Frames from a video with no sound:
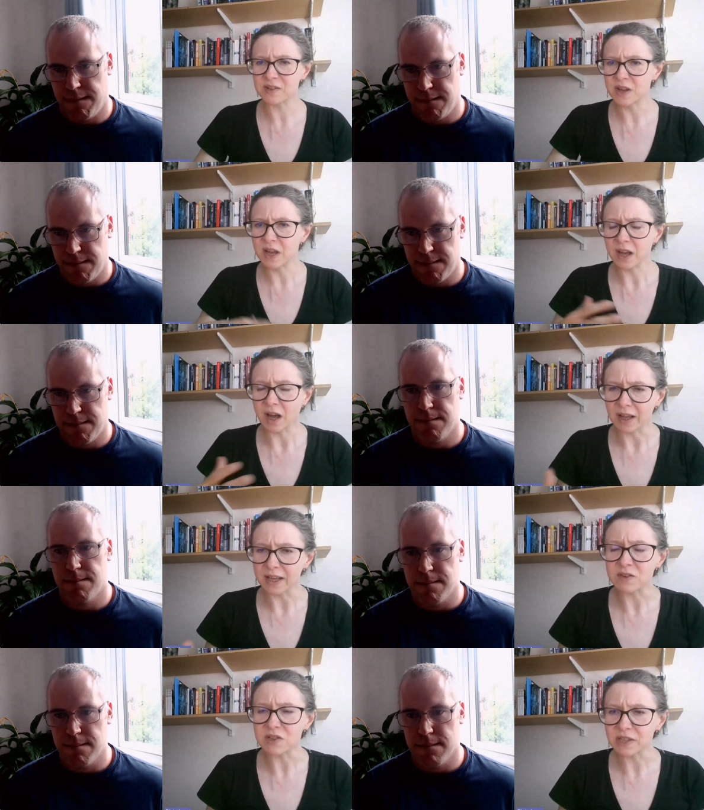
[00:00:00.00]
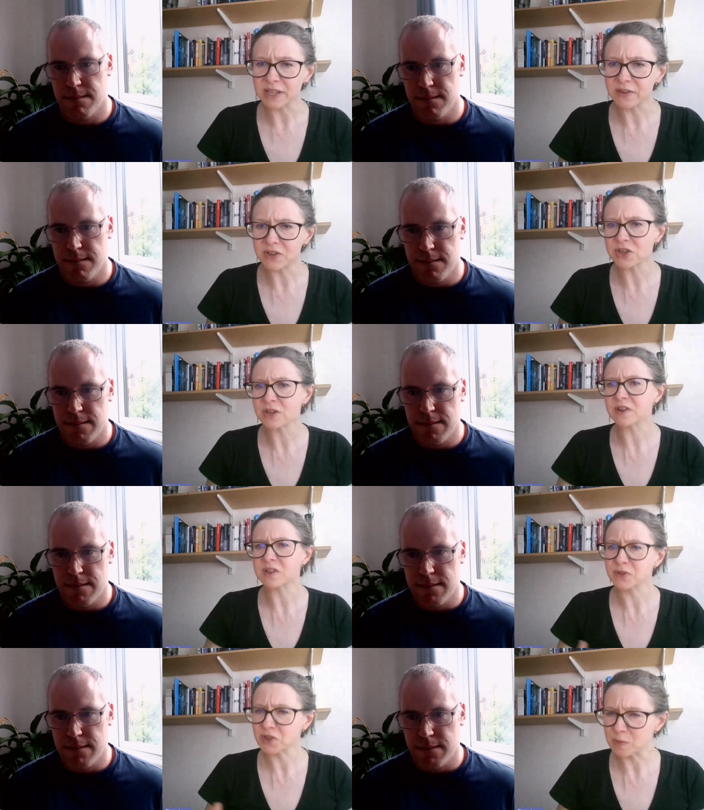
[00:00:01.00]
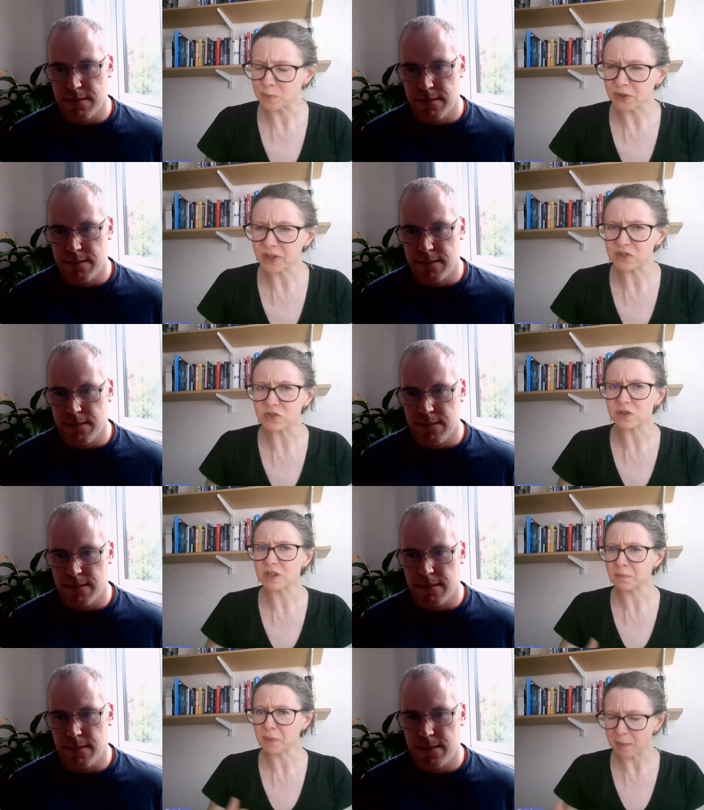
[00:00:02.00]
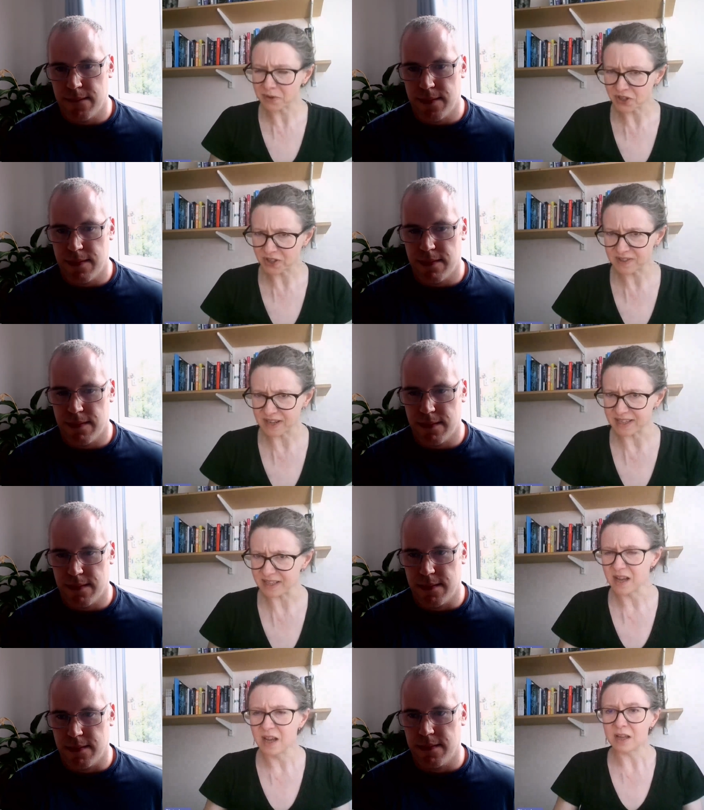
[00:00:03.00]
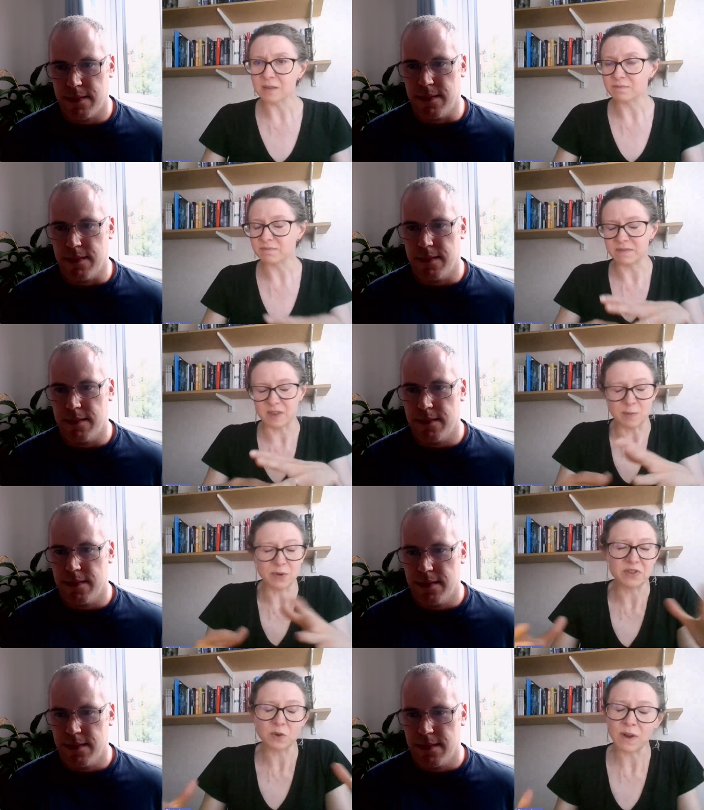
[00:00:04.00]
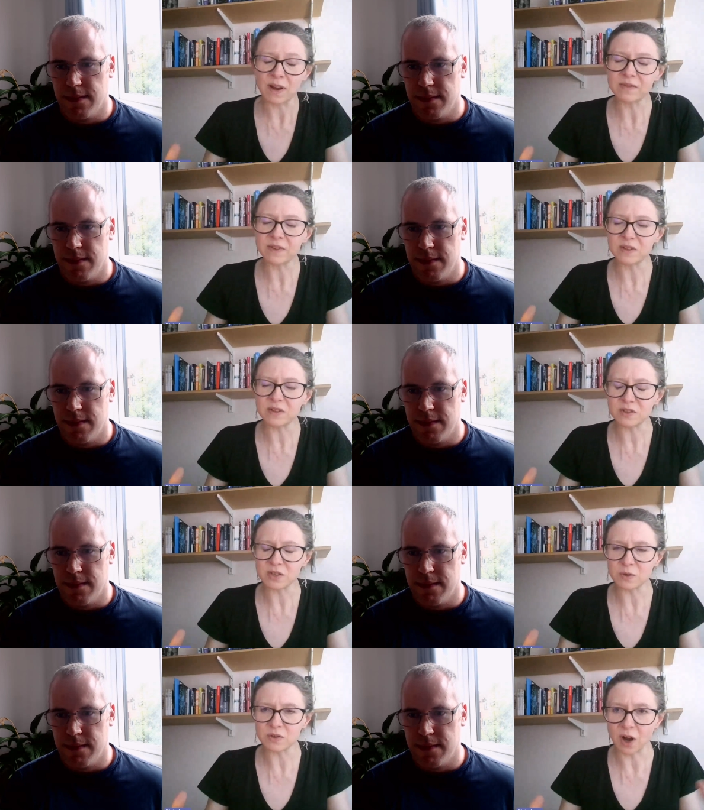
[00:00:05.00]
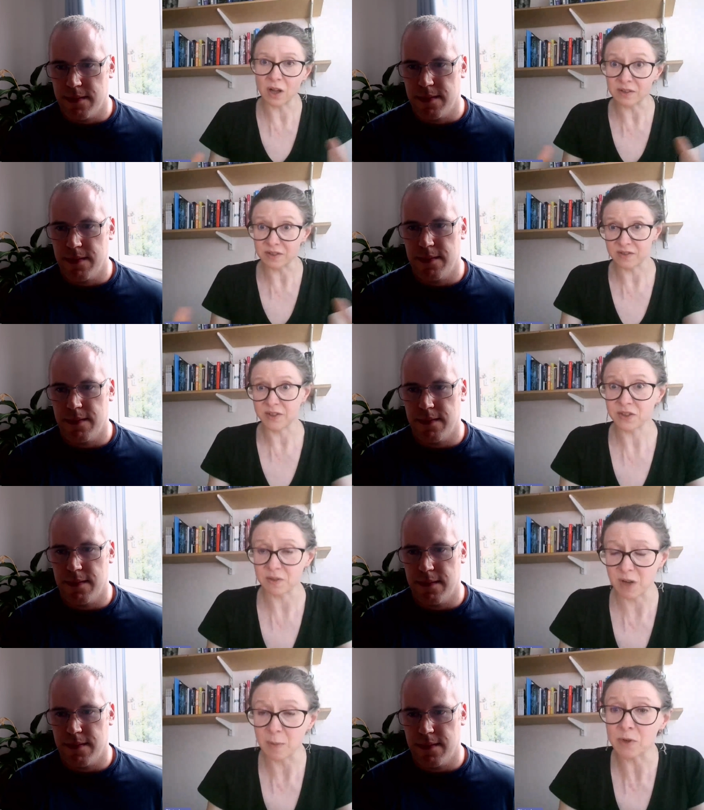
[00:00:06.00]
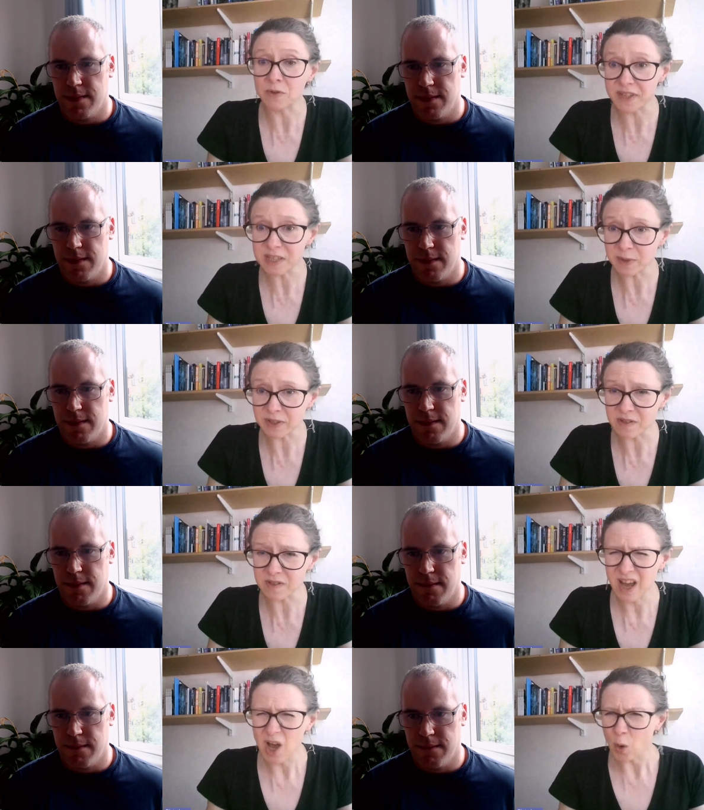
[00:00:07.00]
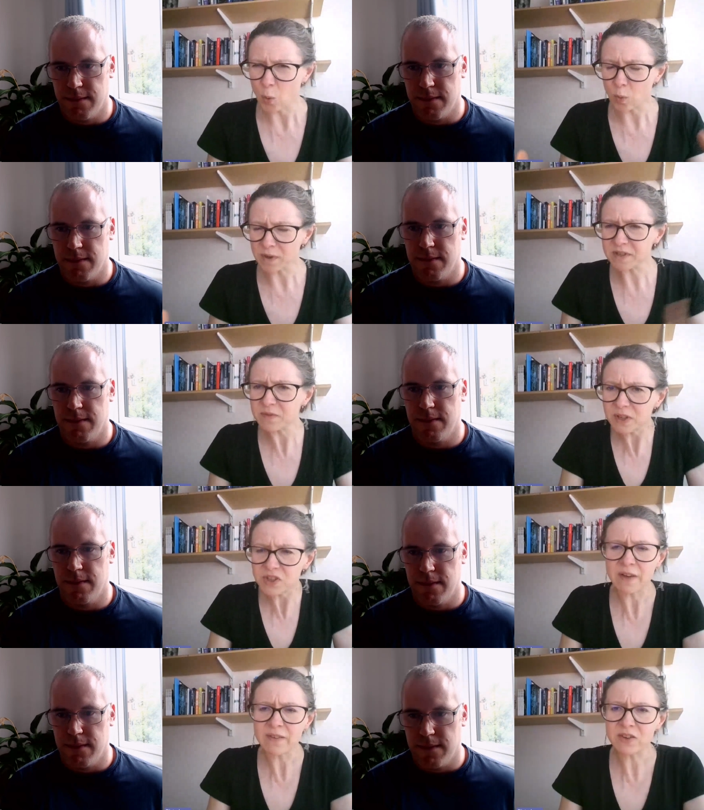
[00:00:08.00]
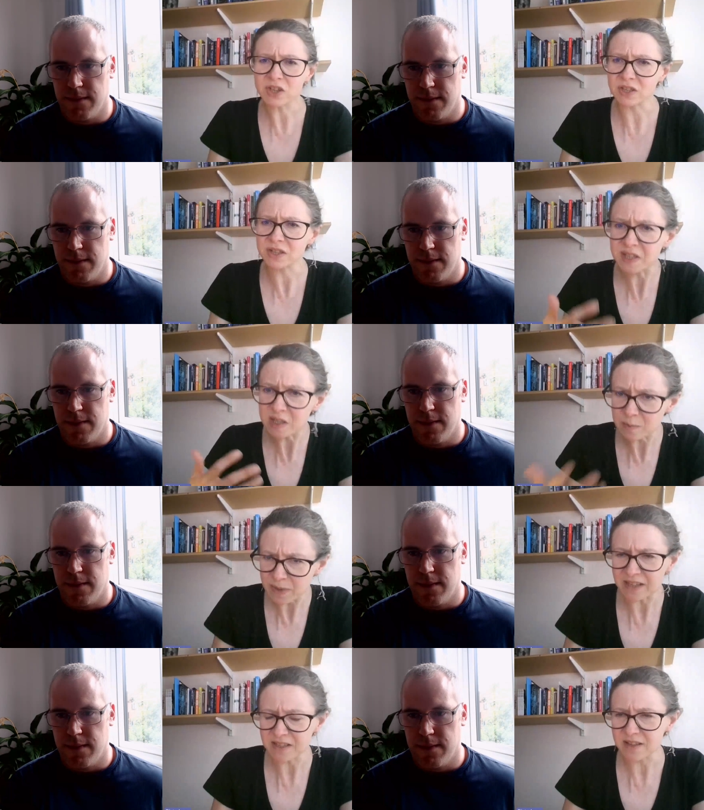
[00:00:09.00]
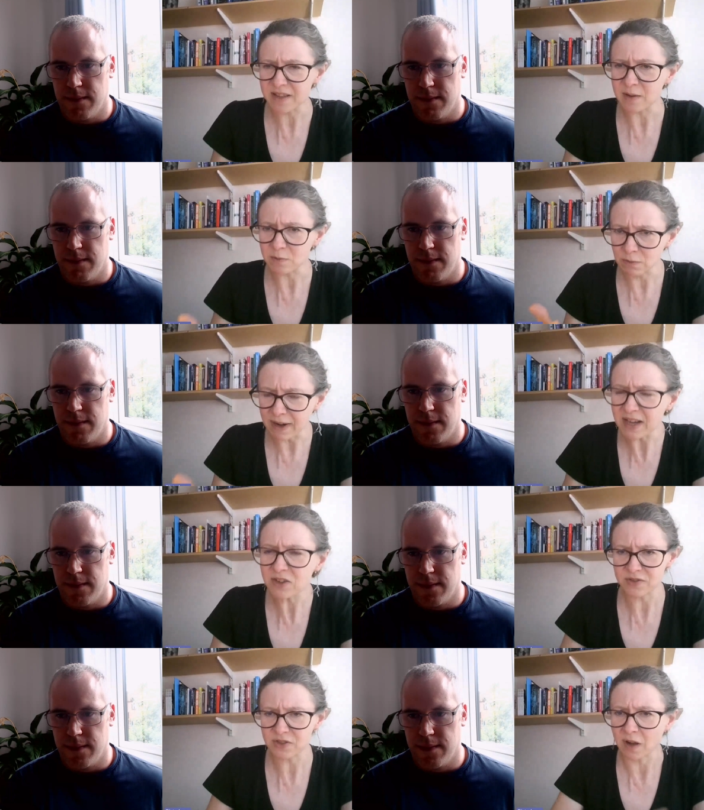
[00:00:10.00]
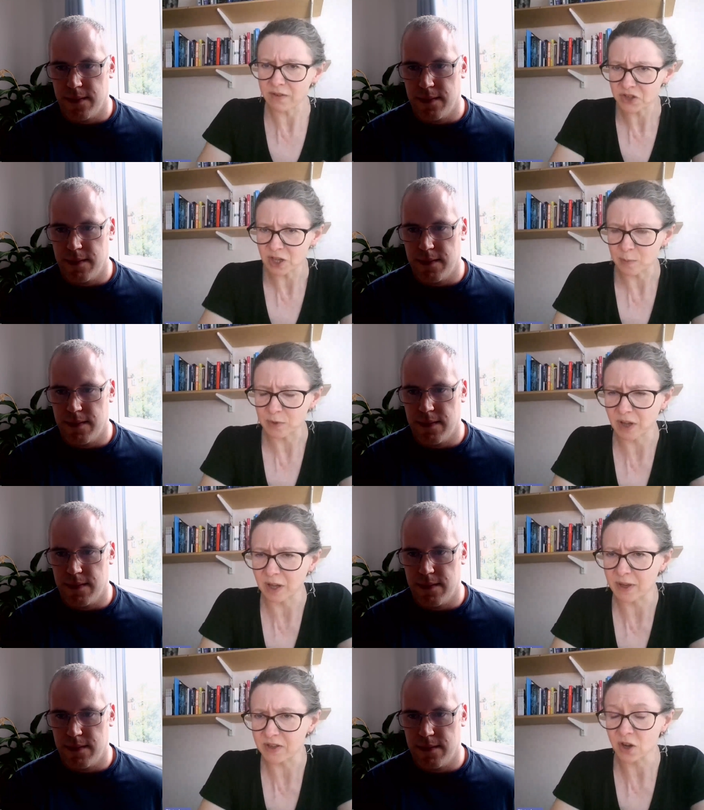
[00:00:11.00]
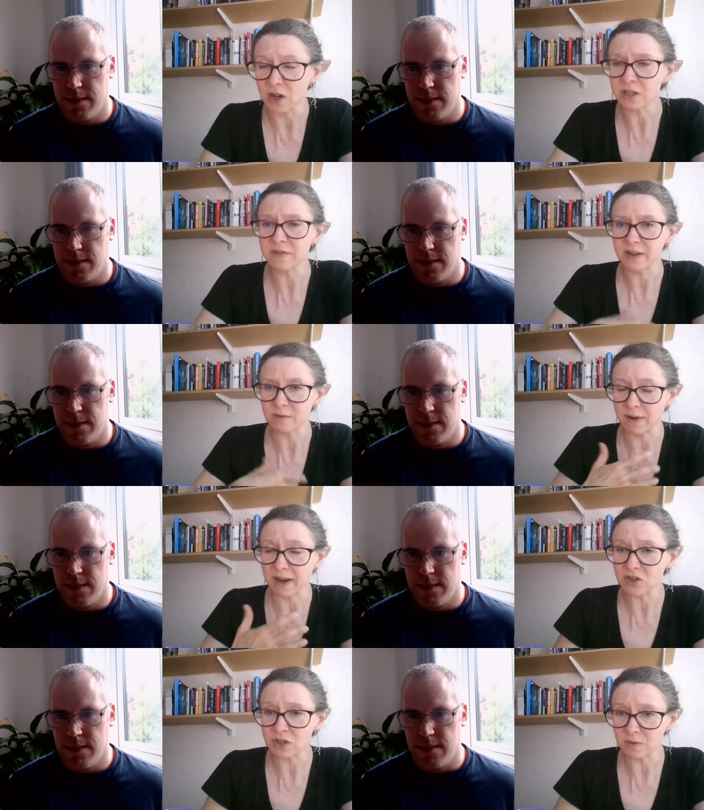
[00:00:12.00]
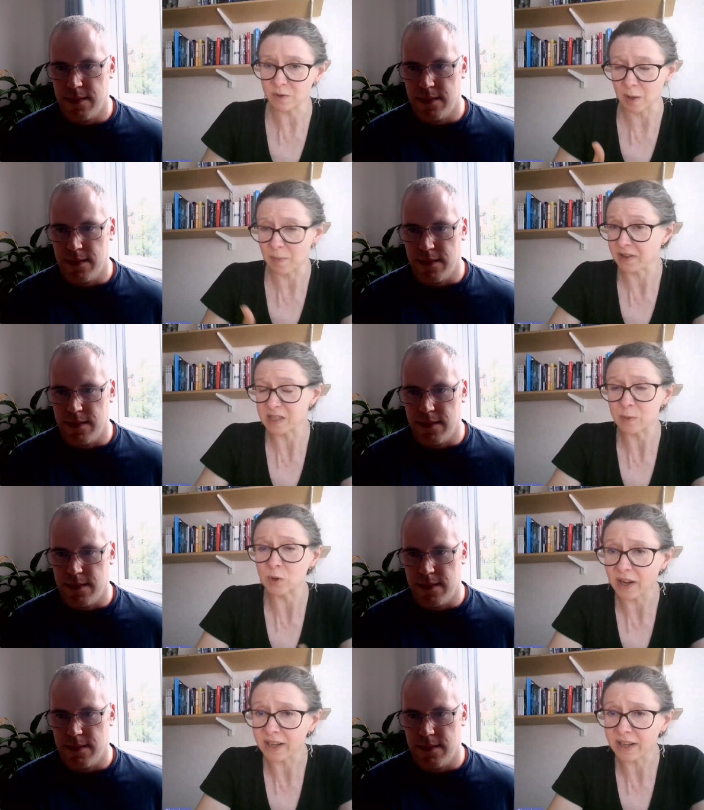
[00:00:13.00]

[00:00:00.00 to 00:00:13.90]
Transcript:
Speaker 1: as English literature, as much as book history, publishing studies, and the book's so relevant to scholars in such a number of disciplines. Was it very challenging to speak to that range of scholarship and talk to that range of possible